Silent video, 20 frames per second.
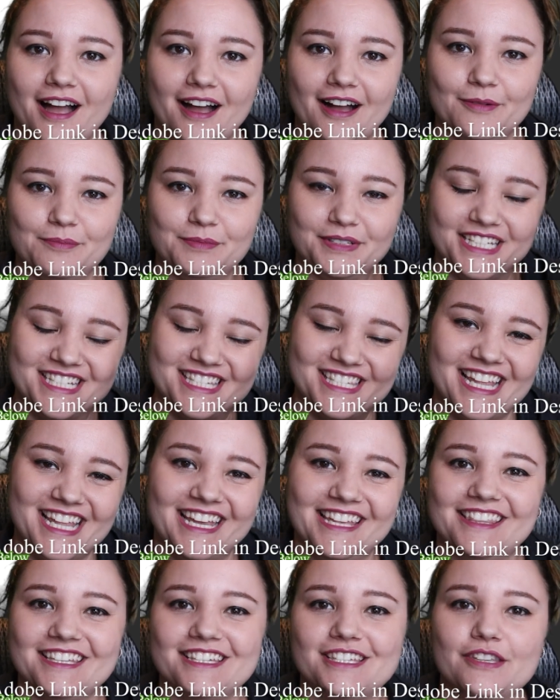Please
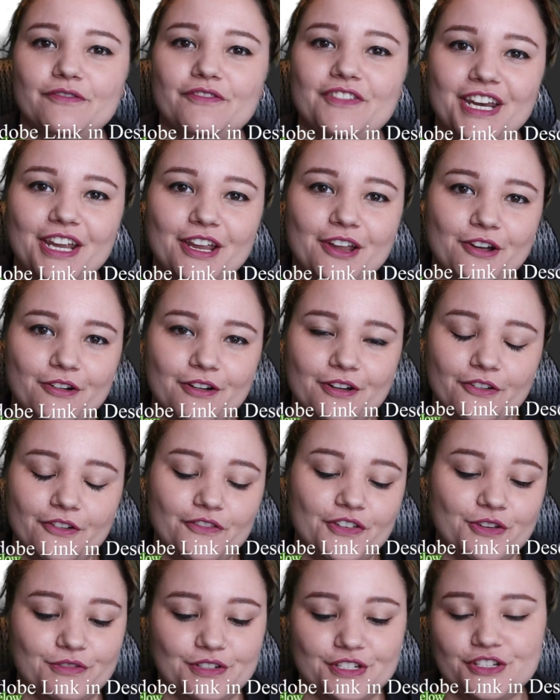like this video if
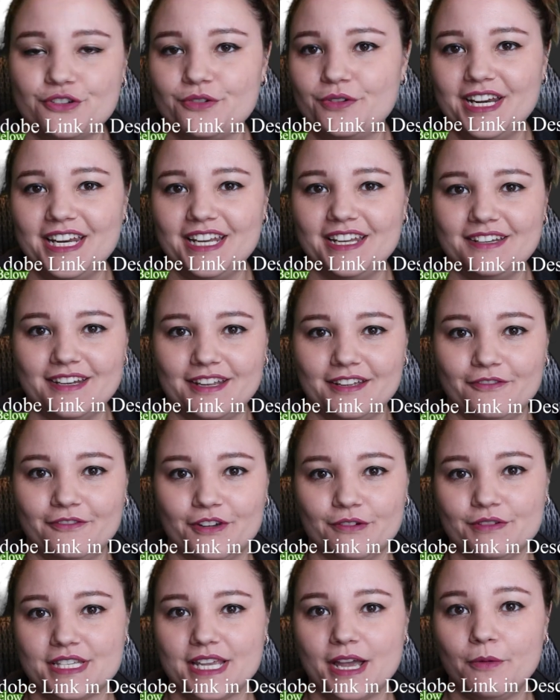you enjoyed it, and if it
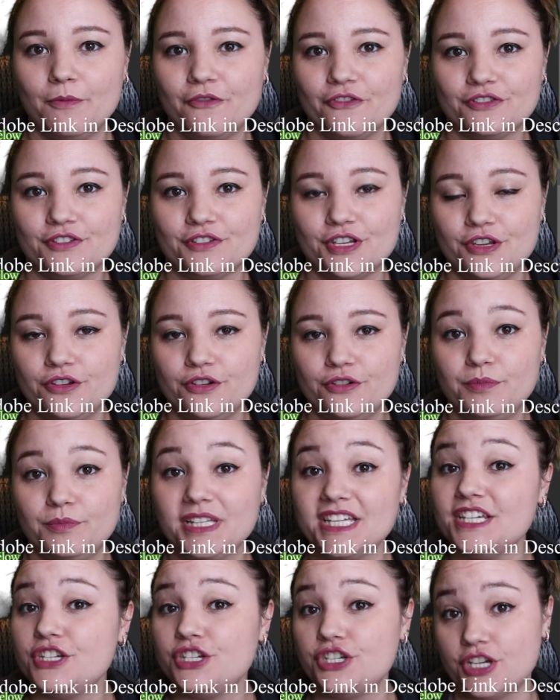was helpful to you,
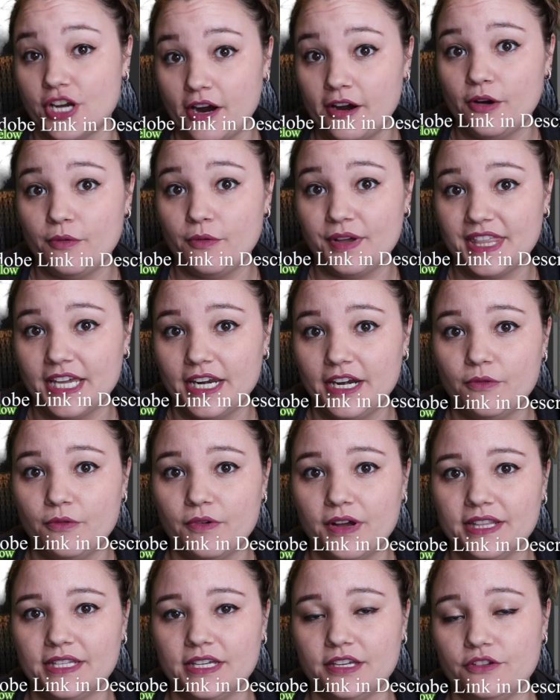please share it with
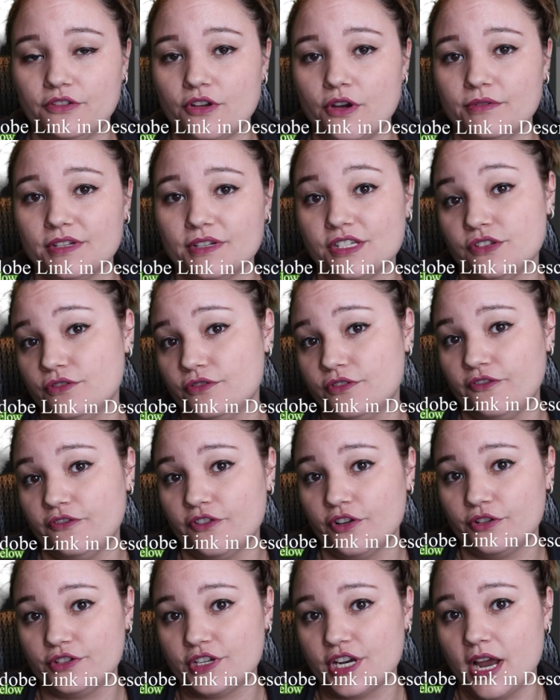anyone that you know is new to
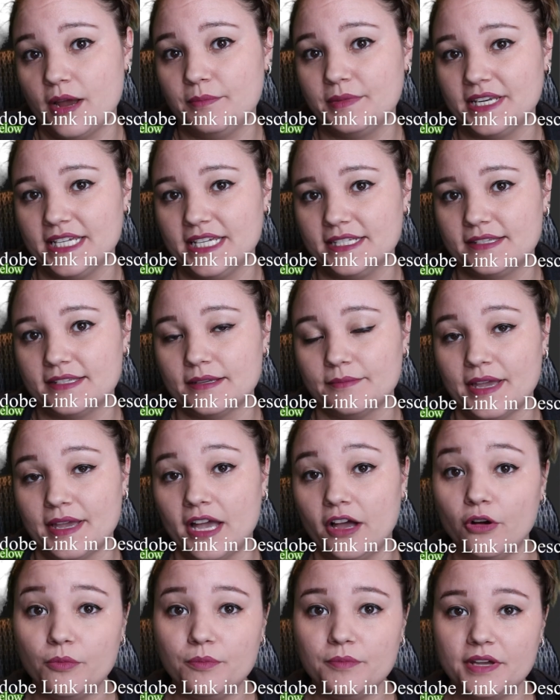Photoshop and needs some
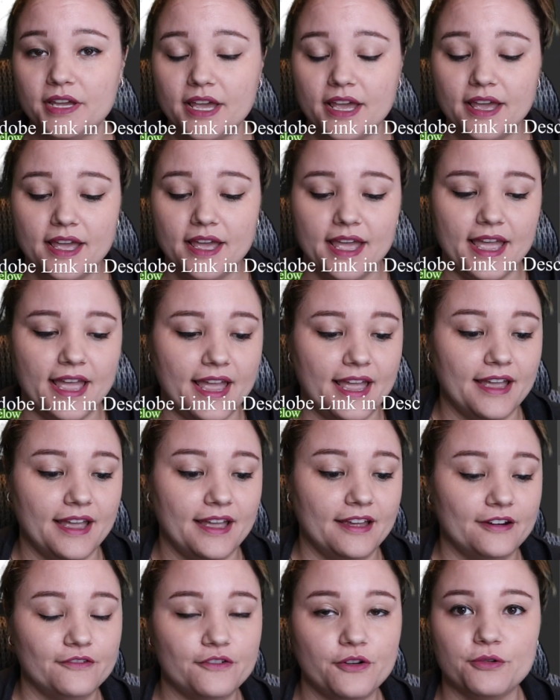help.
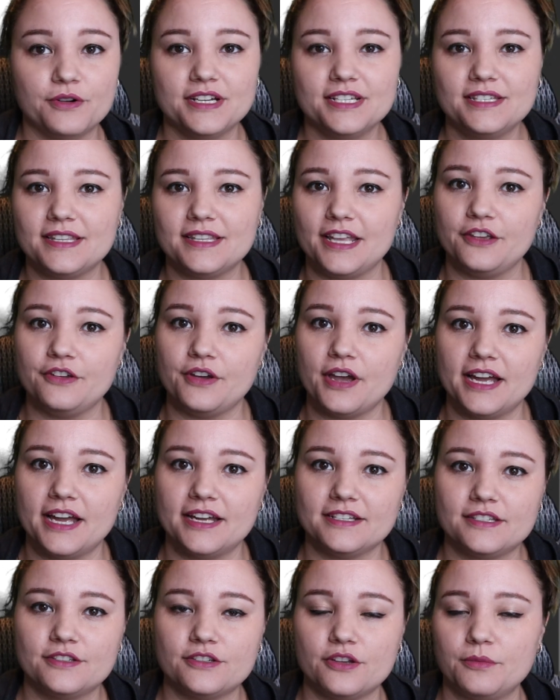And of course, thank you guys
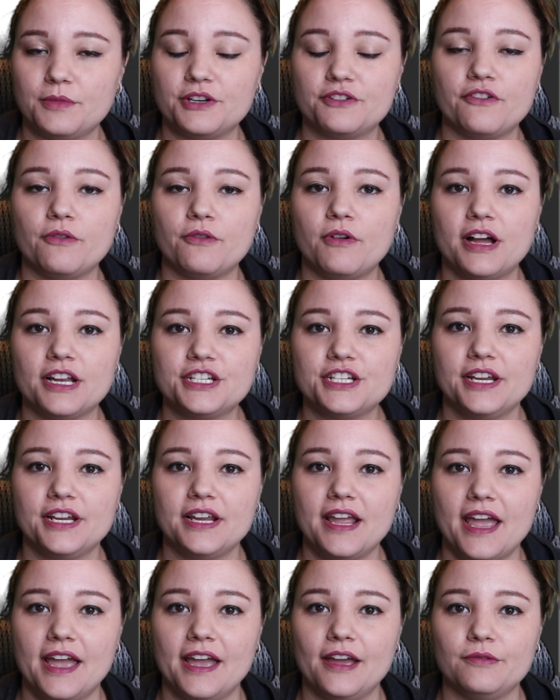so much for watching,
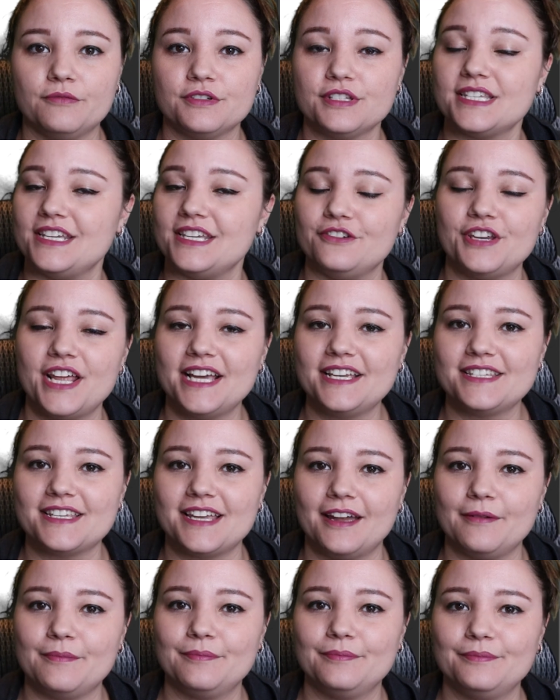and we'll see you next
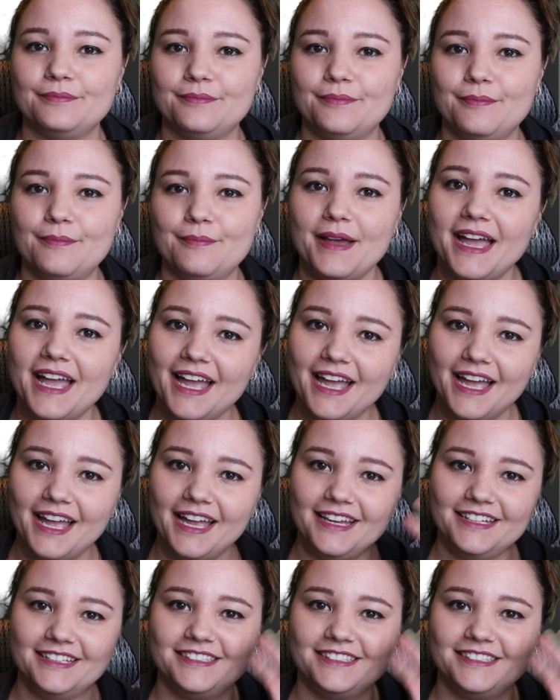time. Bye!